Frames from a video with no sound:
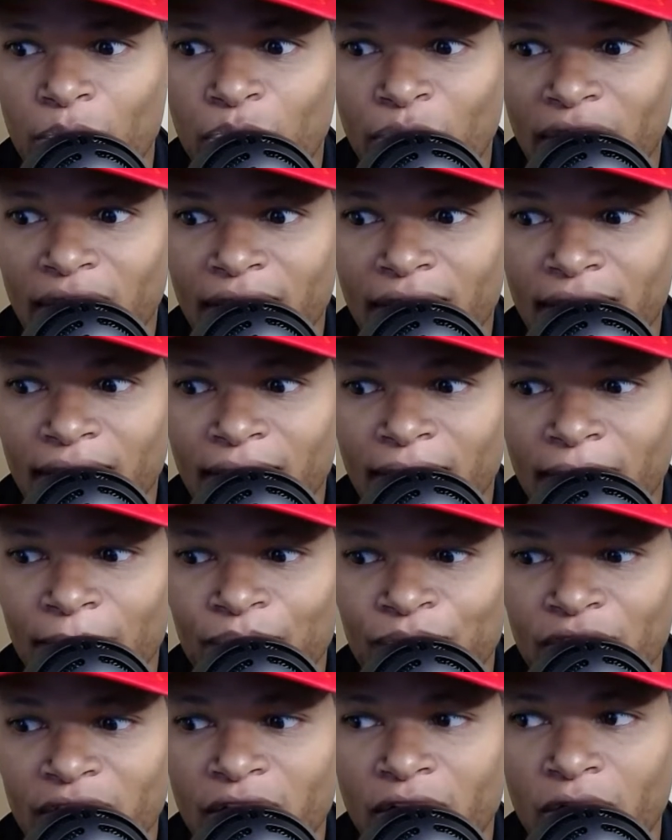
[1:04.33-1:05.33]
but
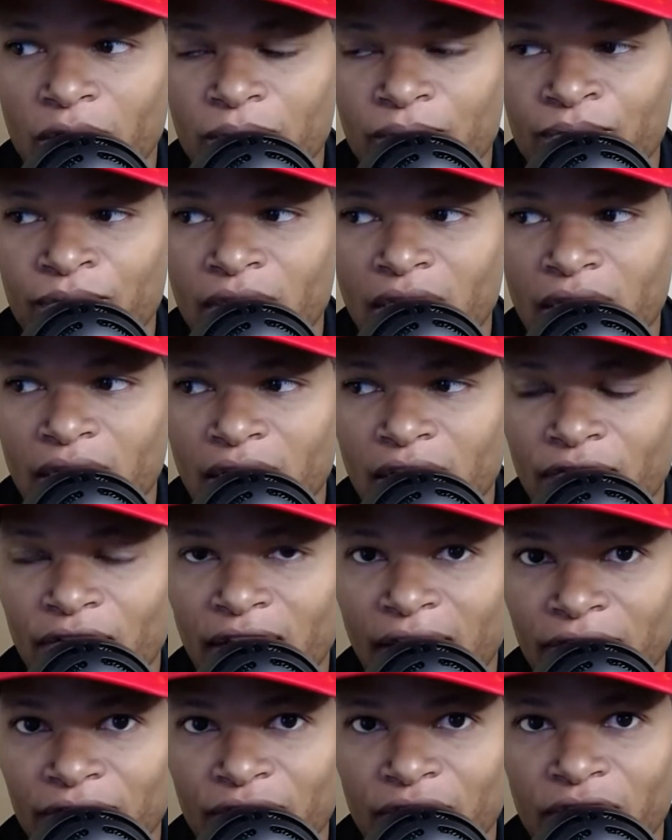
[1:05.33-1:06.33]
if
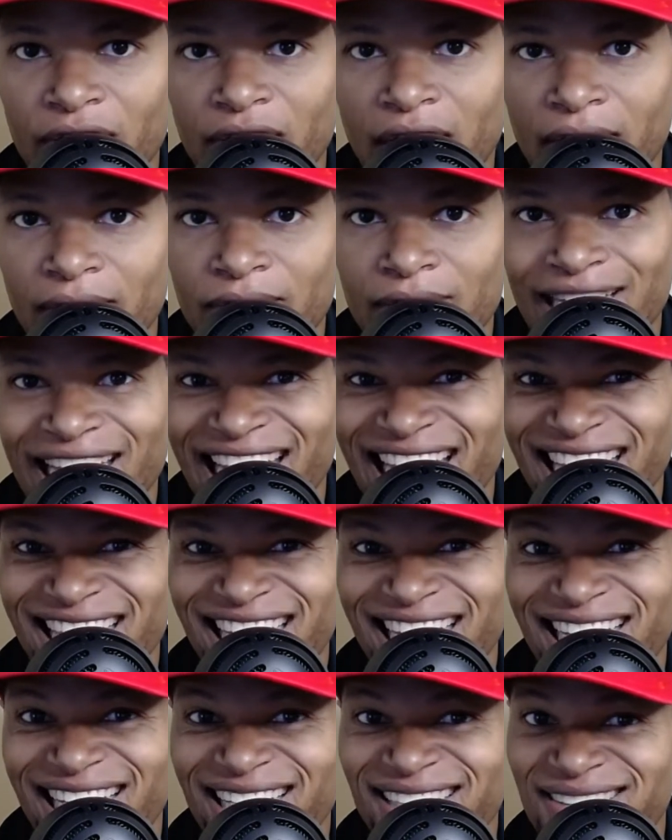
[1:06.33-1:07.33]
you haven't figured it out,
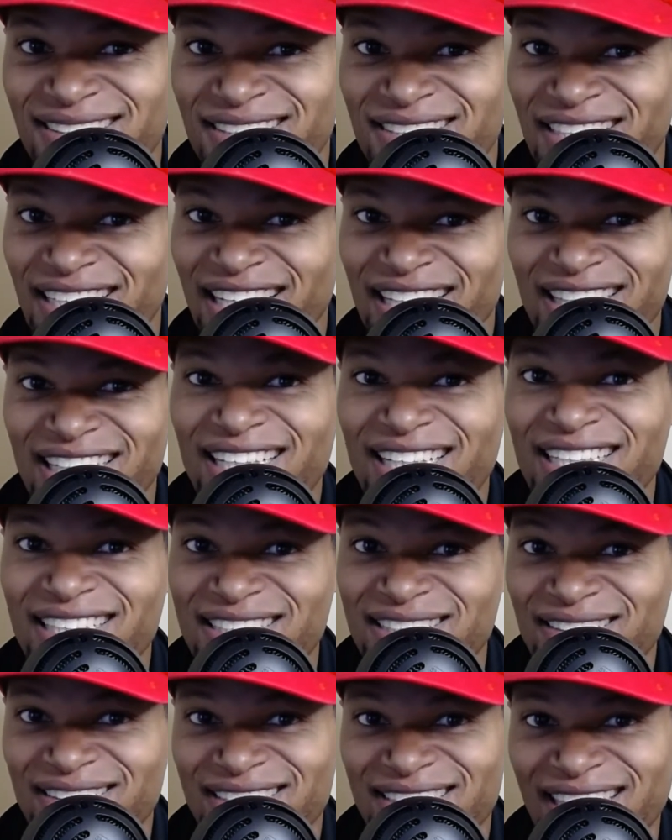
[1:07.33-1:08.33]
the Clintons
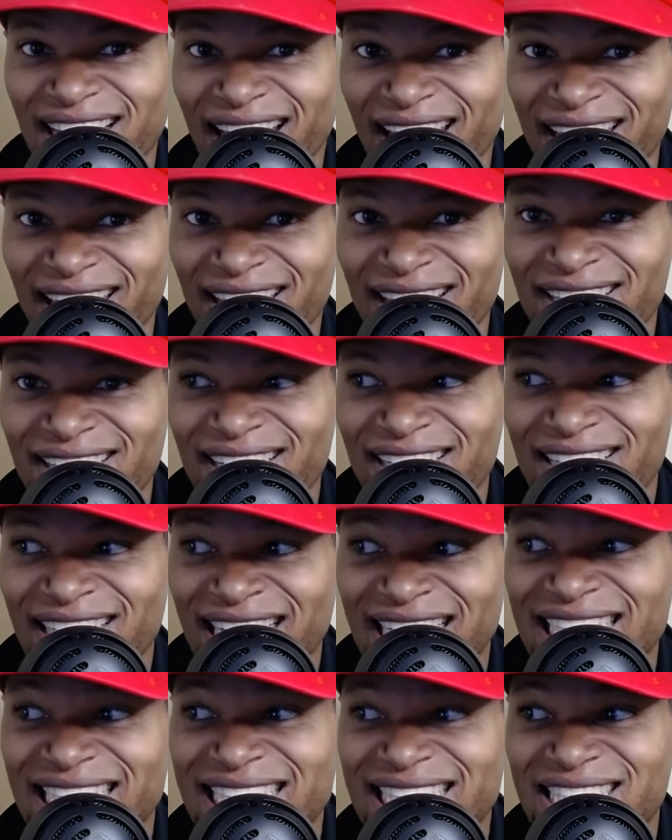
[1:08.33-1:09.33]
are stanky. The
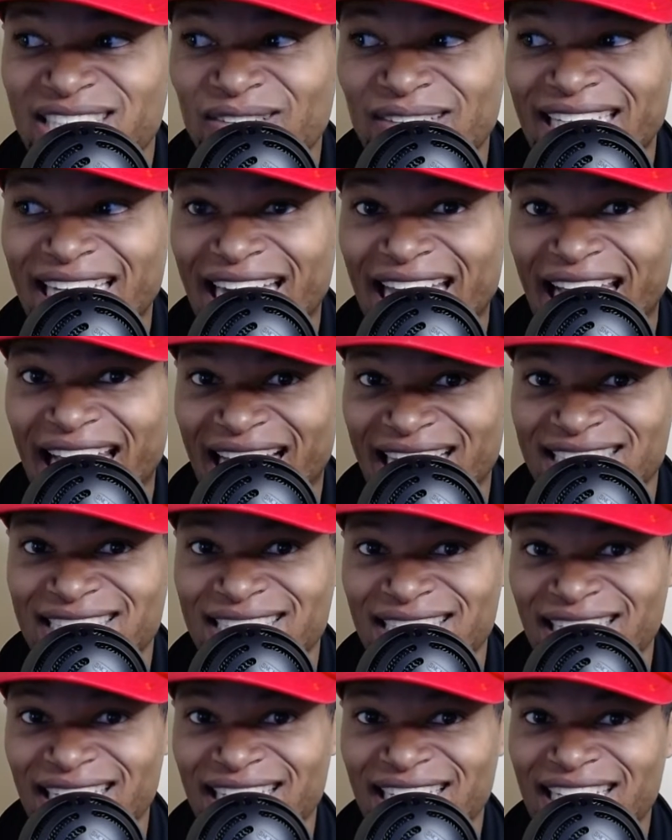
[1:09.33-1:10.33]
Clintons are
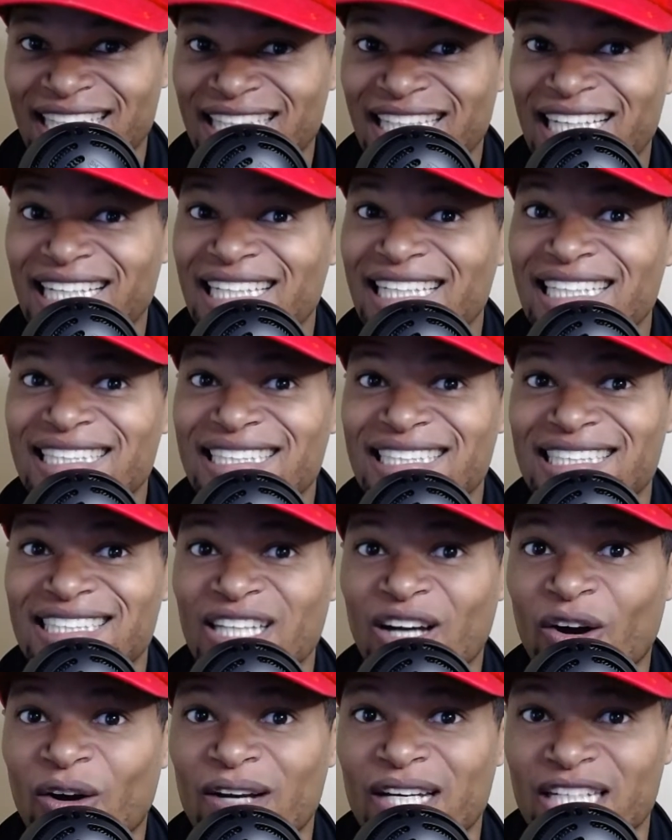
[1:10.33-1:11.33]
nasty. The Clintons
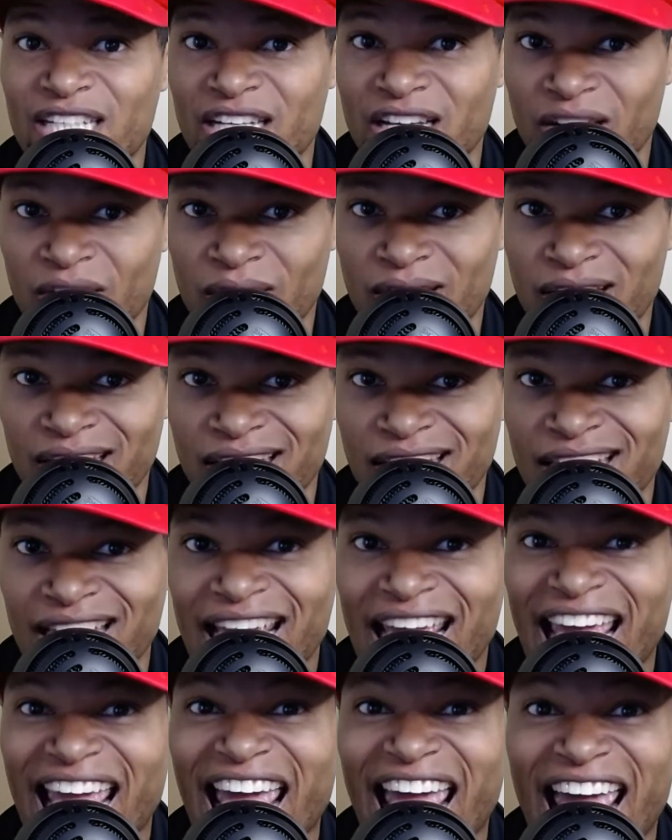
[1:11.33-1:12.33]
are dirty
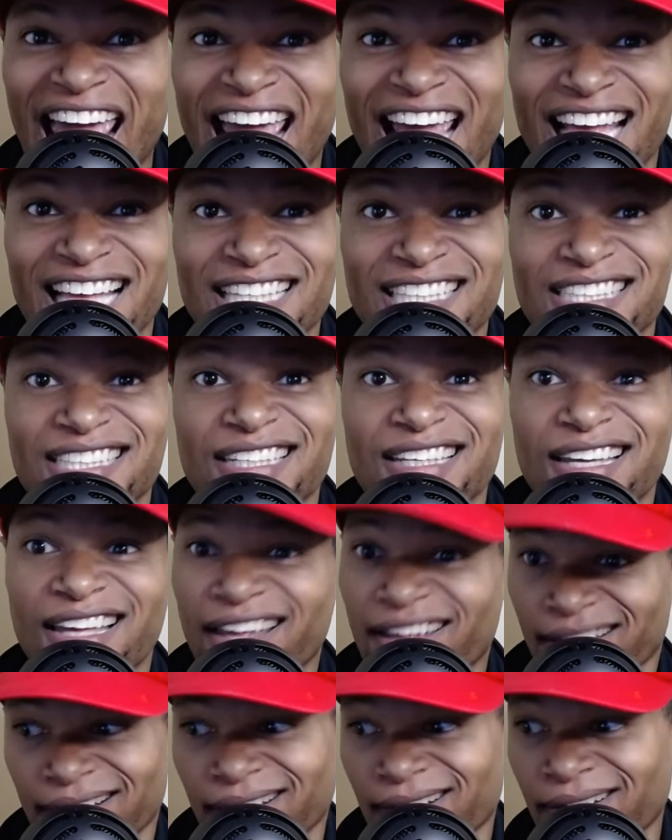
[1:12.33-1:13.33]
as
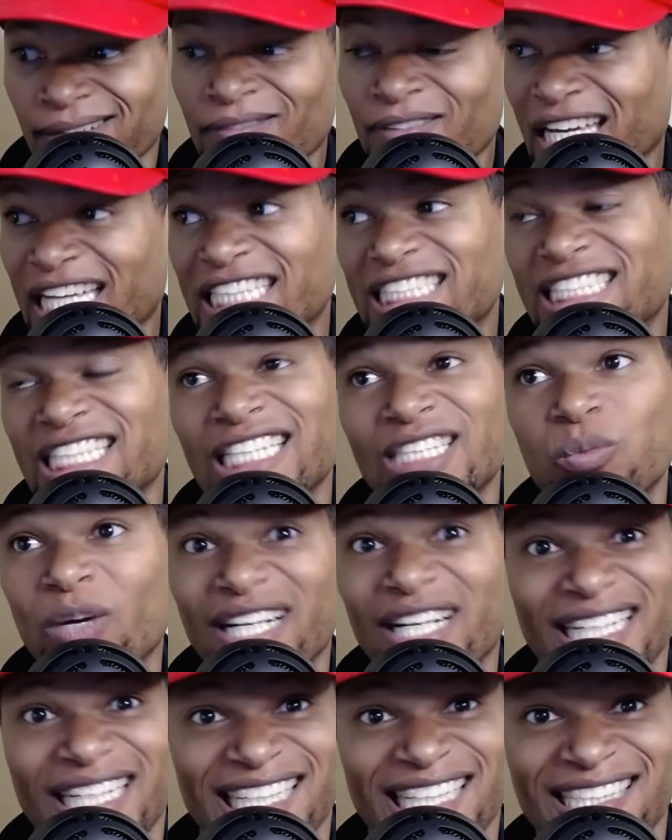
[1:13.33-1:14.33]
hell. It's just
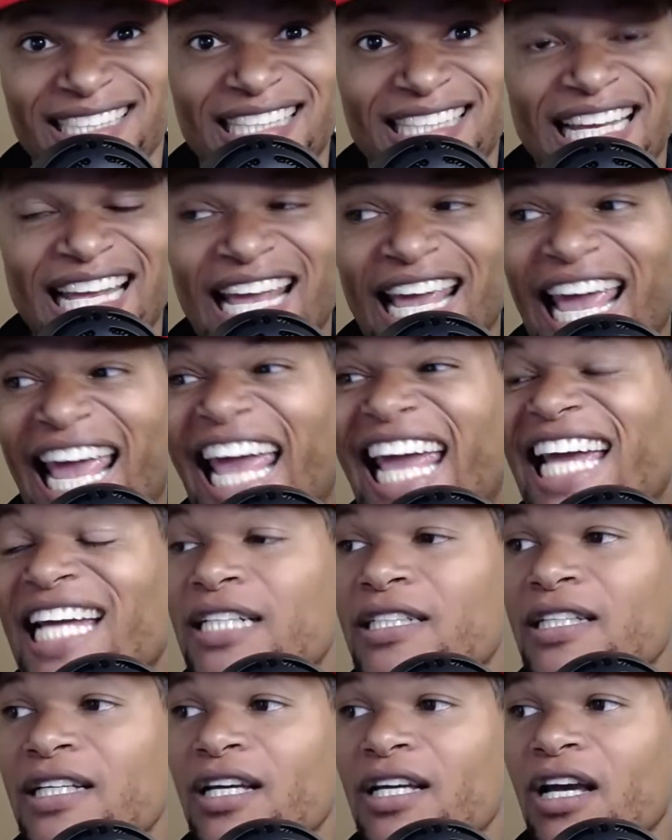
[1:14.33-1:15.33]
what it is.
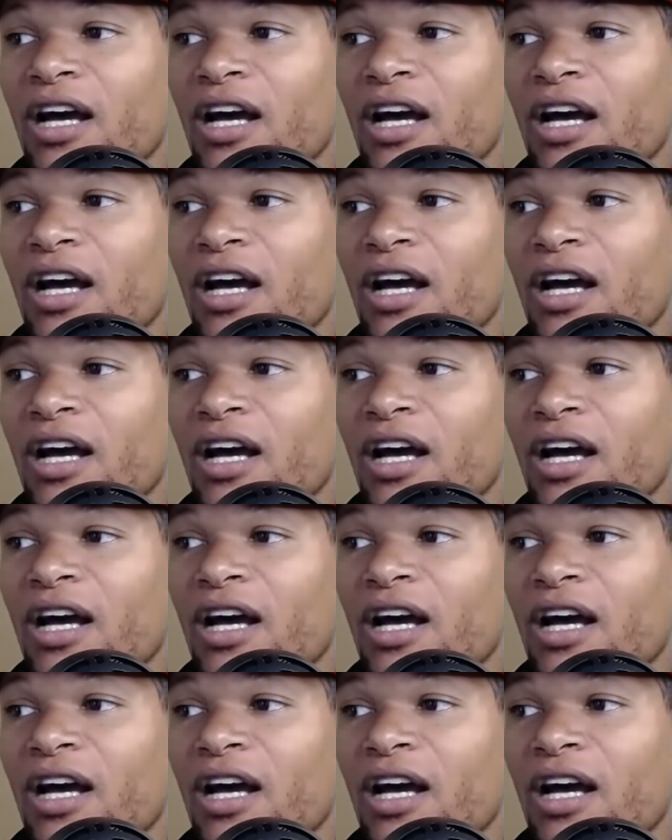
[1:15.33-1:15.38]
And